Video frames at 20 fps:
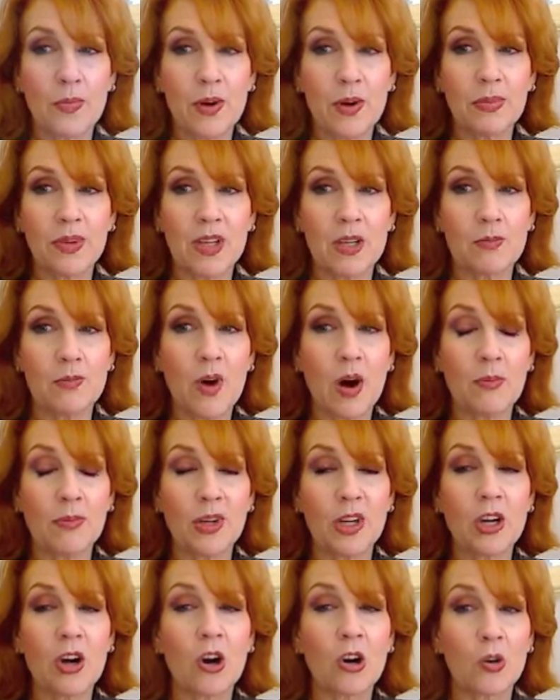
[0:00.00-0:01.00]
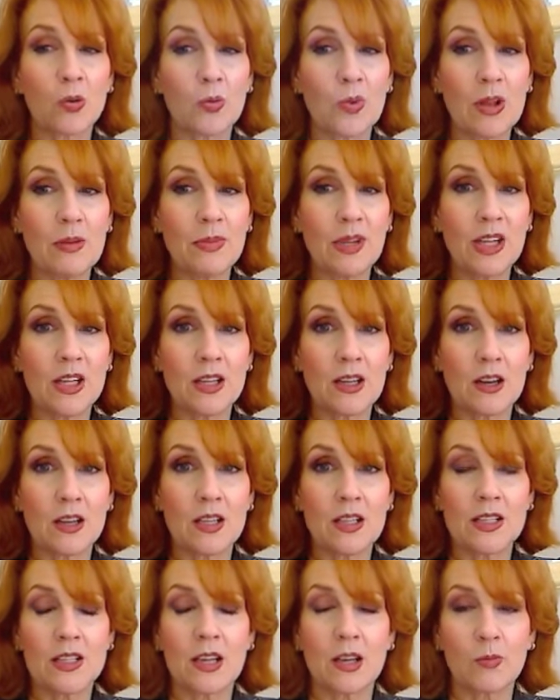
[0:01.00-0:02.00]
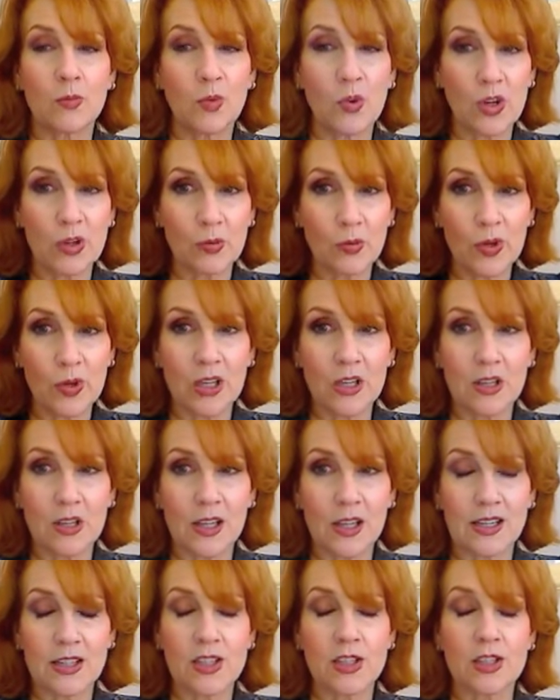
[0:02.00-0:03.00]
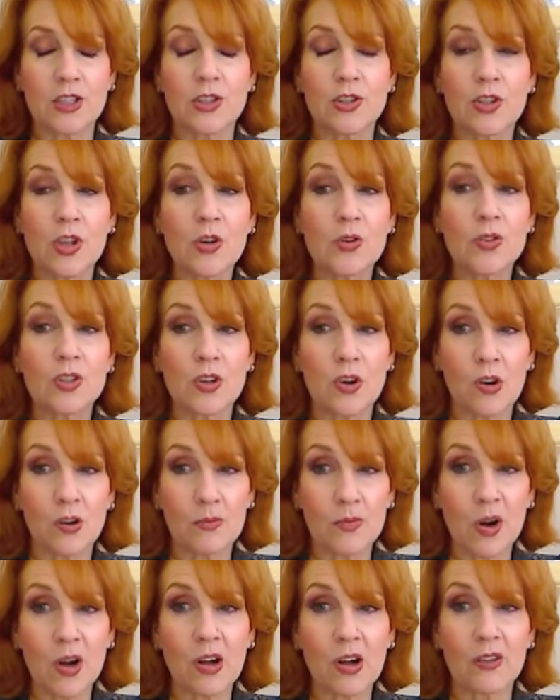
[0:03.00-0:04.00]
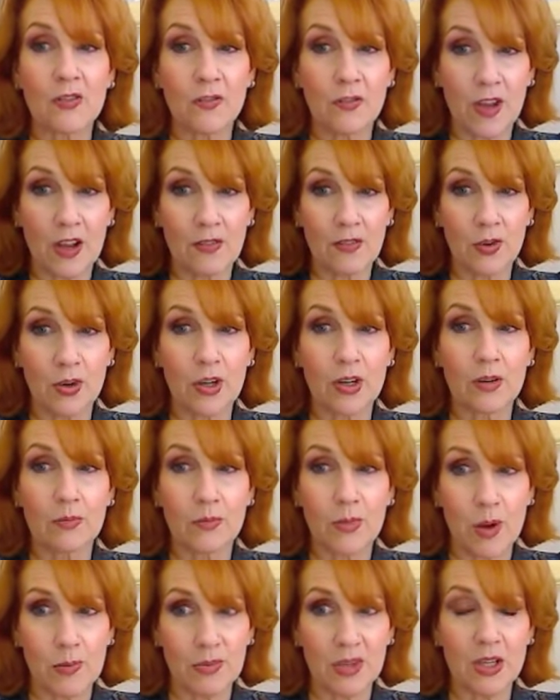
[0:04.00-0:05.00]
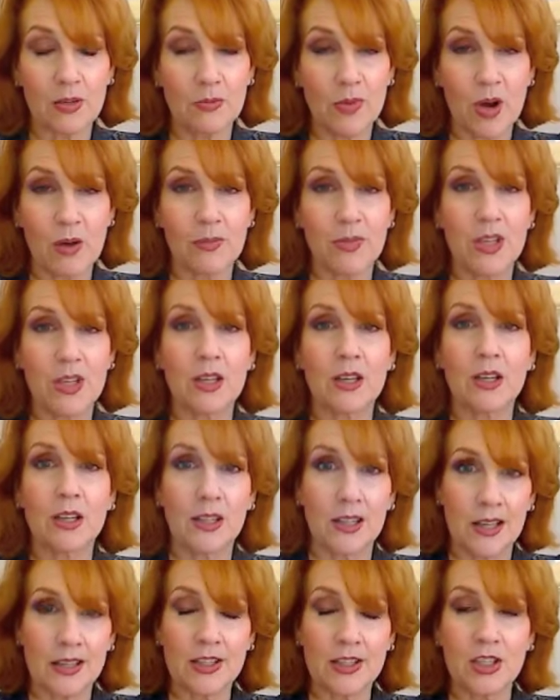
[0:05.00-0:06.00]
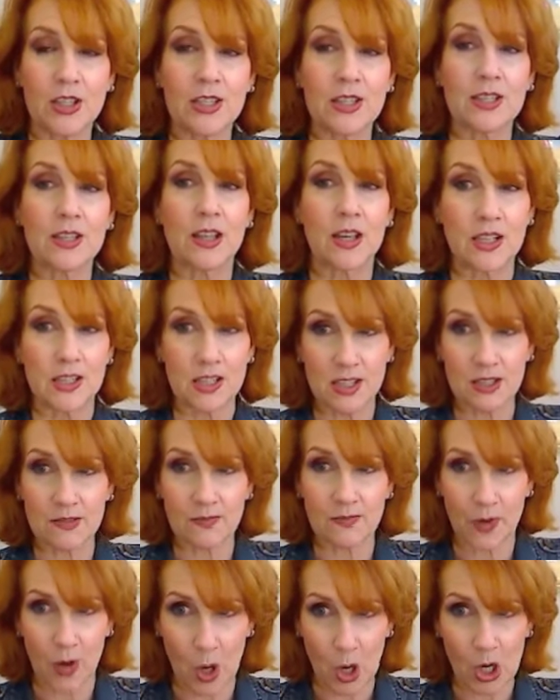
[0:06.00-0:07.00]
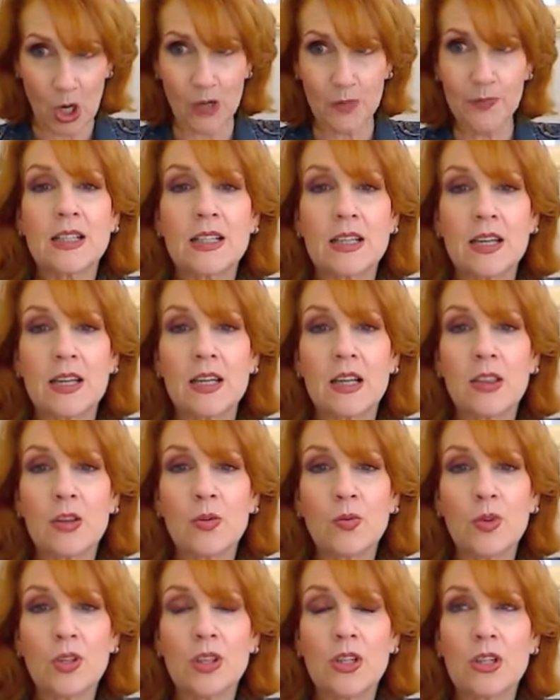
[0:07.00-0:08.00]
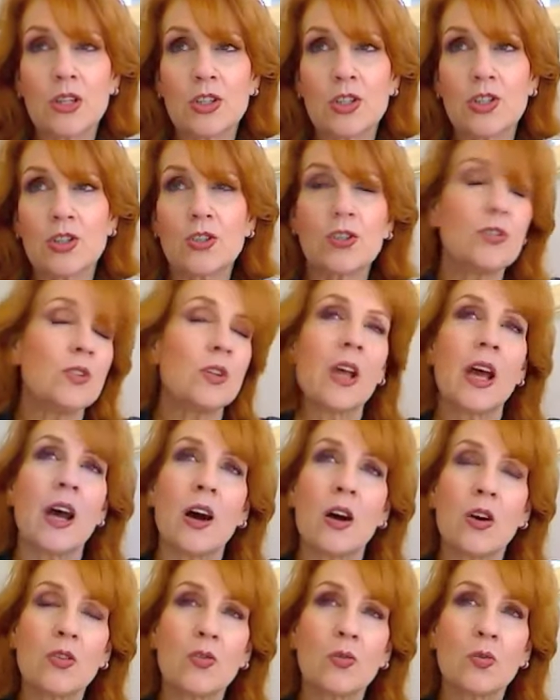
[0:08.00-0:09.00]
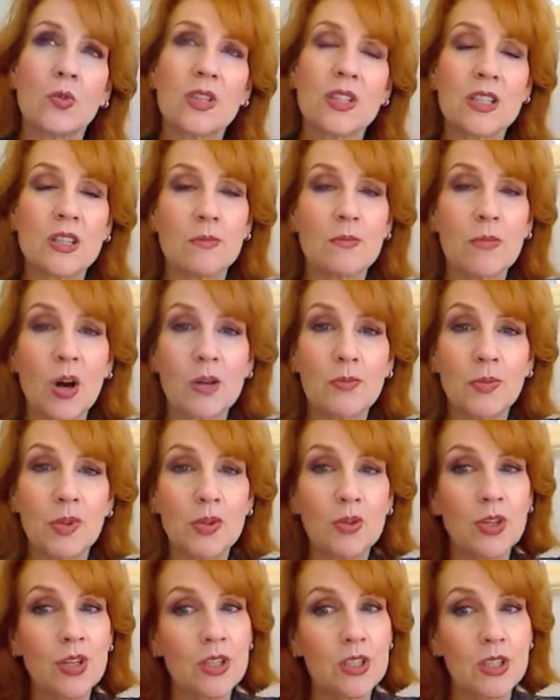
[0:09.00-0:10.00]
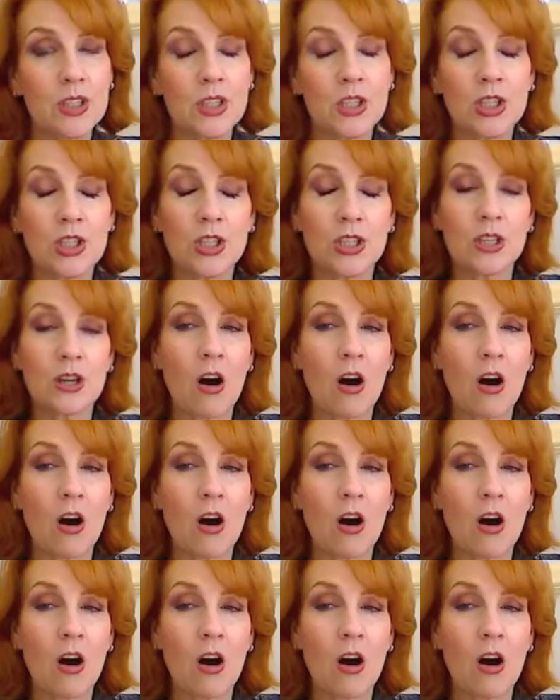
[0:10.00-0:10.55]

Pumpkin and Puppy are Arabian Nights and One Ring collections. Those are my favorite Pumpkin and Puppy collections thus far. Another one that stood out was the My Beauty Addiction